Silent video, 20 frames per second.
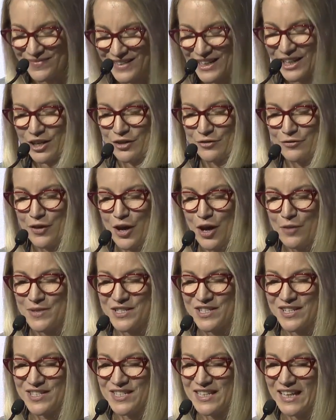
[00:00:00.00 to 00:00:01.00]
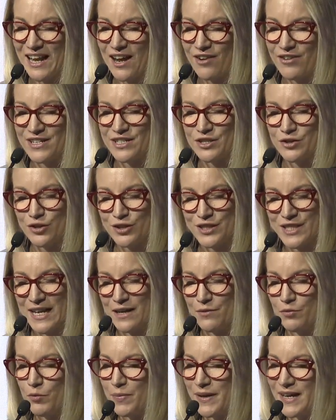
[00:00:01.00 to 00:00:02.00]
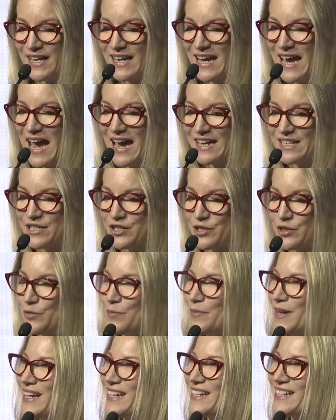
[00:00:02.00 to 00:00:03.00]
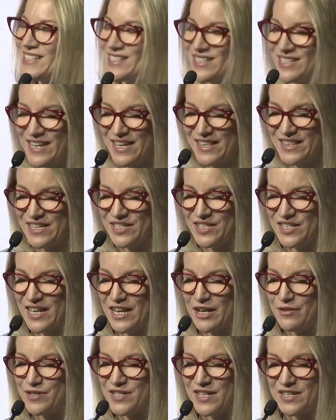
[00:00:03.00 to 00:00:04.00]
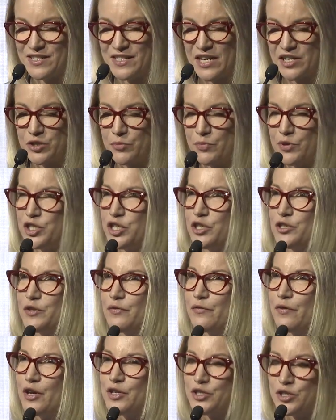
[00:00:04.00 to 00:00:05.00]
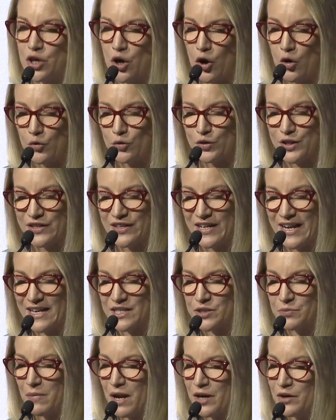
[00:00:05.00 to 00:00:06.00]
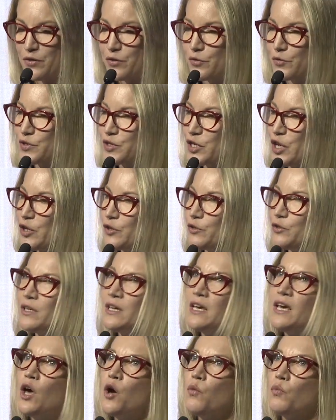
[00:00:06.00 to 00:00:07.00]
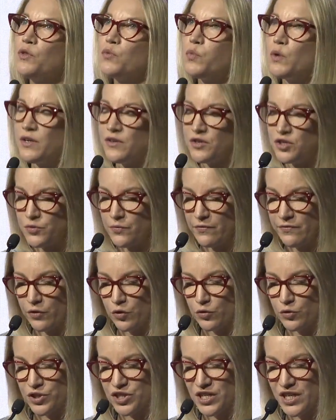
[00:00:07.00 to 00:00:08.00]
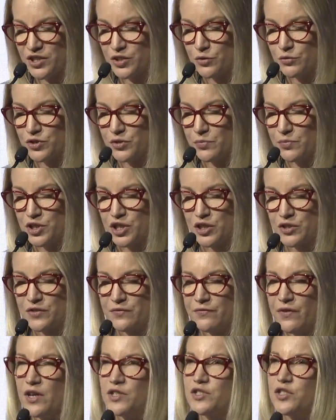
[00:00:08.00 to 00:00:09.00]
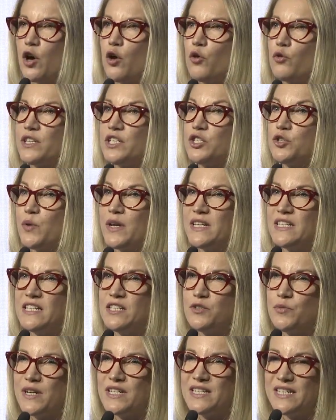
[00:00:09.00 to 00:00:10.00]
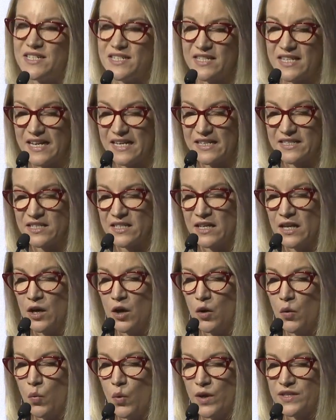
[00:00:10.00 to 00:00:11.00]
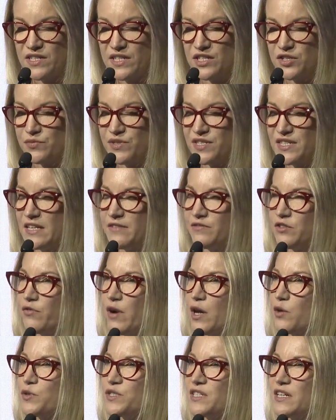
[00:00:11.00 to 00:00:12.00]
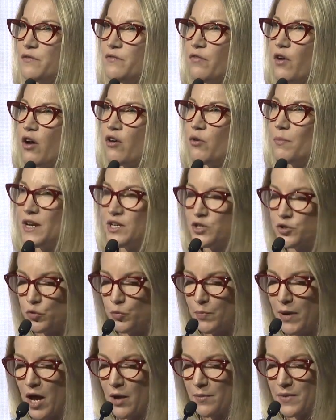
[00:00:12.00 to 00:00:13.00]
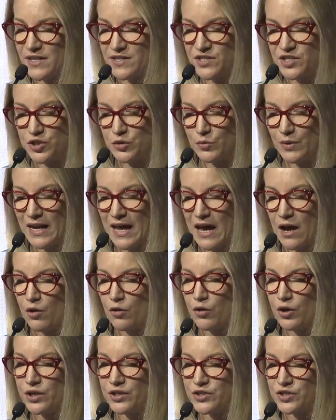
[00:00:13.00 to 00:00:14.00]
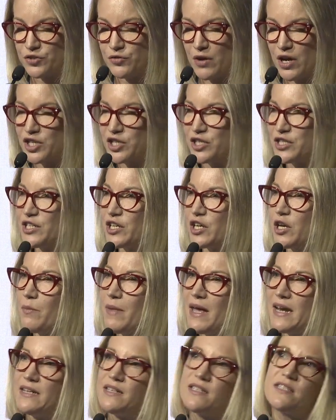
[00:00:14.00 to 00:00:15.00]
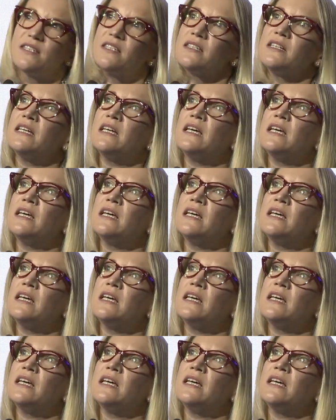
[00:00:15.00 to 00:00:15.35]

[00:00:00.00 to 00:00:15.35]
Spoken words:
confirm is that Salares Norte will be added to the mix this year as it's set to produce first gold in the next month or so, with Windfall scheduled to produce first gold in 2026 once it's received the requisite environmental permits to allow construction to commence.